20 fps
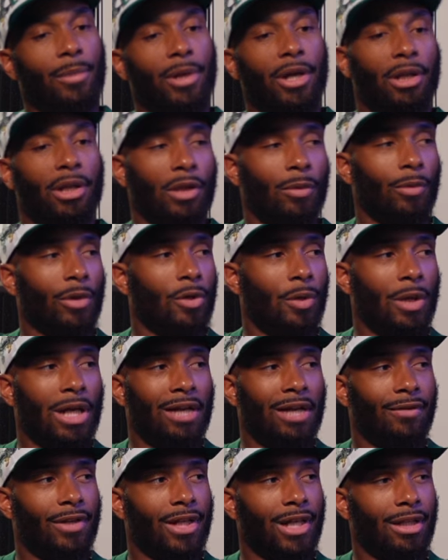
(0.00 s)
Maryland, we don't
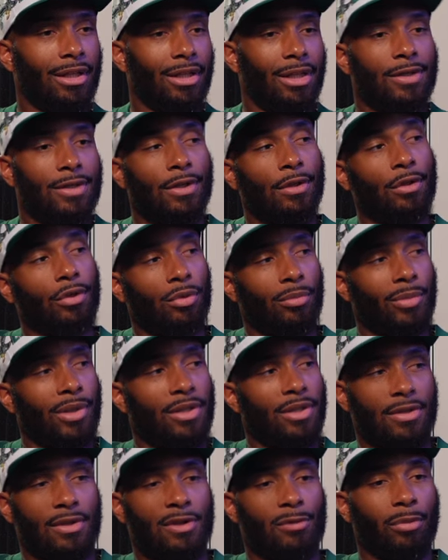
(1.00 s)
have that. It's a little bit,
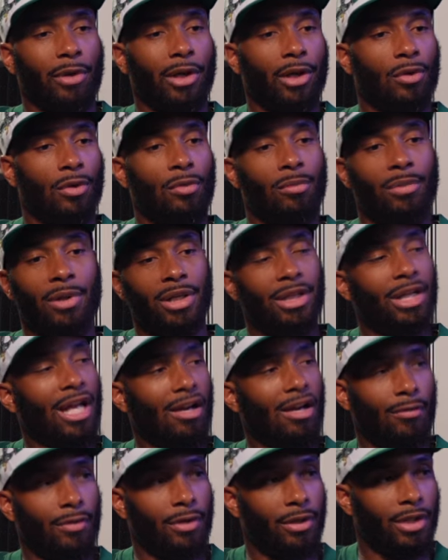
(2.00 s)
it's a sprinkle, but
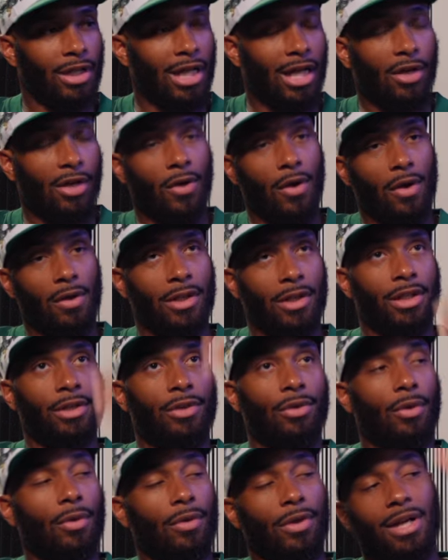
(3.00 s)
not really. I call it
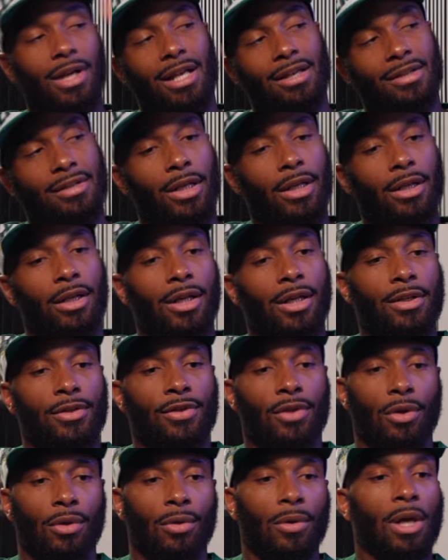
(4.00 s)
Northern hostility.
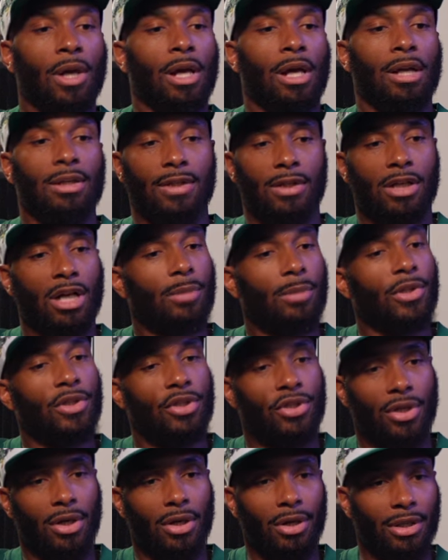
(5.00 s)
So to come to
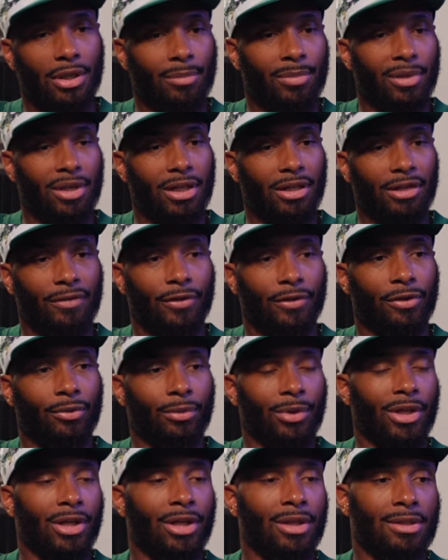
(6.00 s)
Charlotte, being out here for
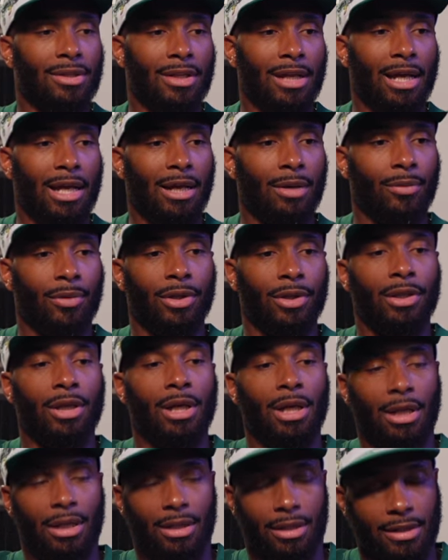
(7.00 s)
three years now, and
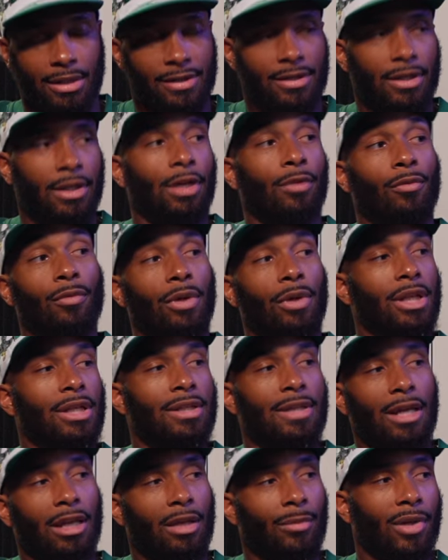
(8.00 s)
this city really
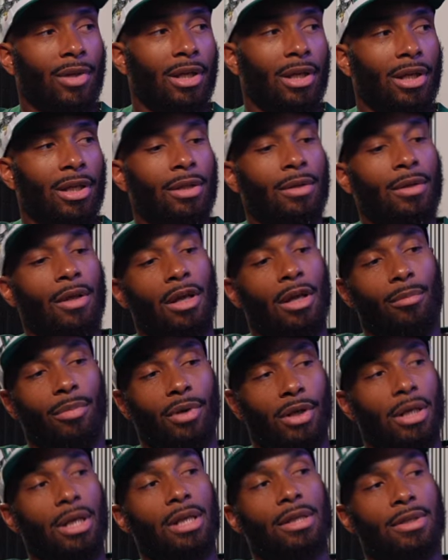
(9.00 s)
taking me in yeah.
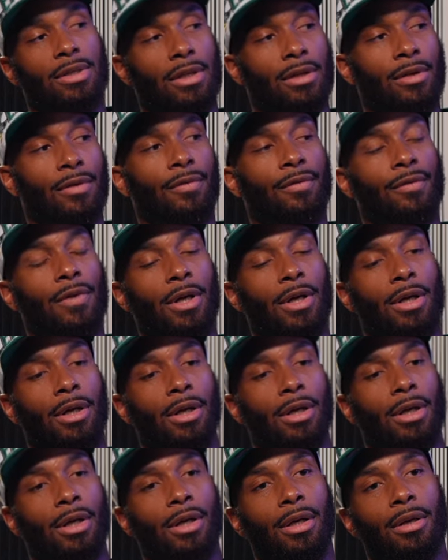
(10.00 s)
because of
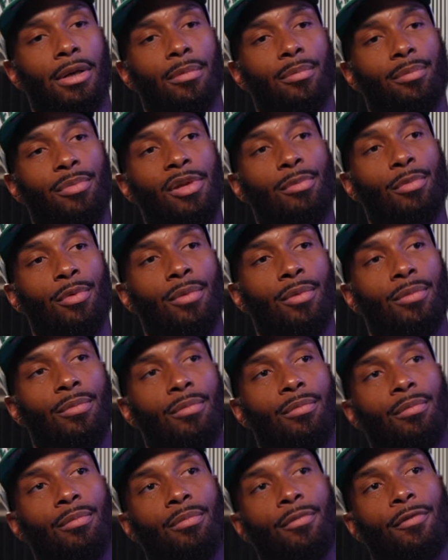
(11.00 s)
uh, um, people
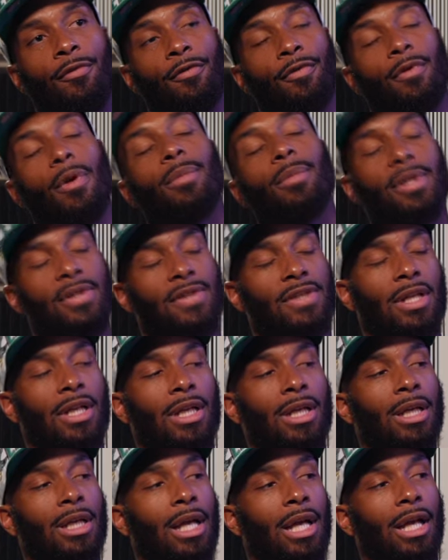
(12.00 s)
from the
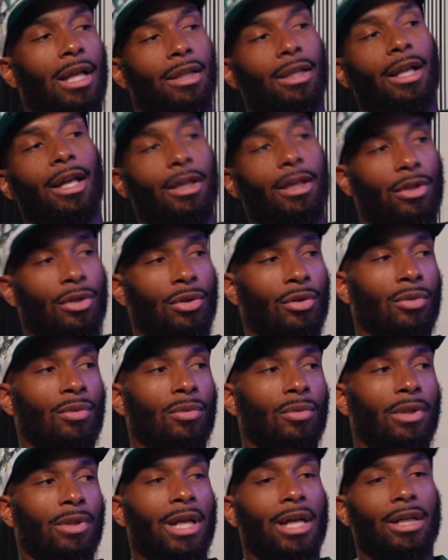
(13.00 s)
city like
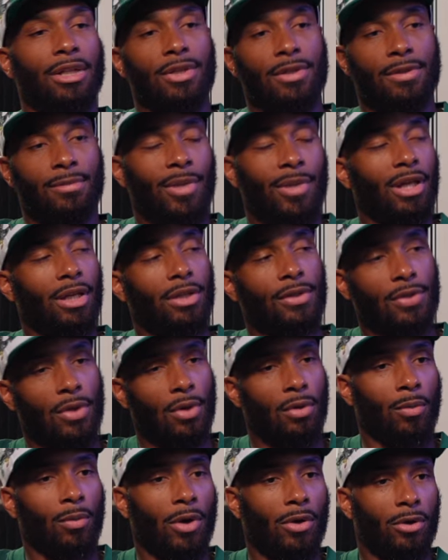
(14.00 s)
you that just make it so
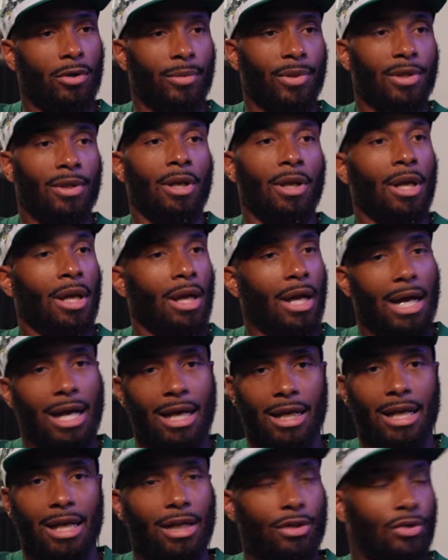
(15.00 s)
welcoming.
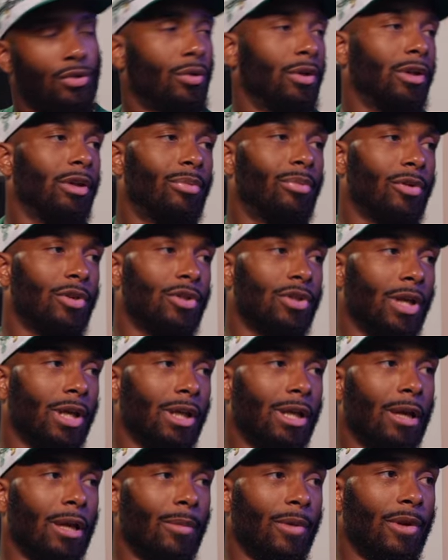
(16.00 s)
I, I truly appreciate
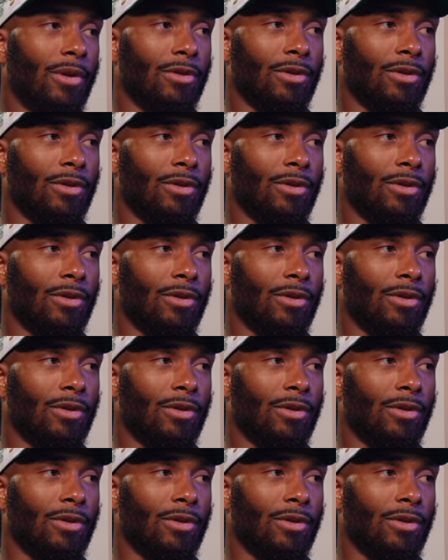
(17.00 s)
that, man.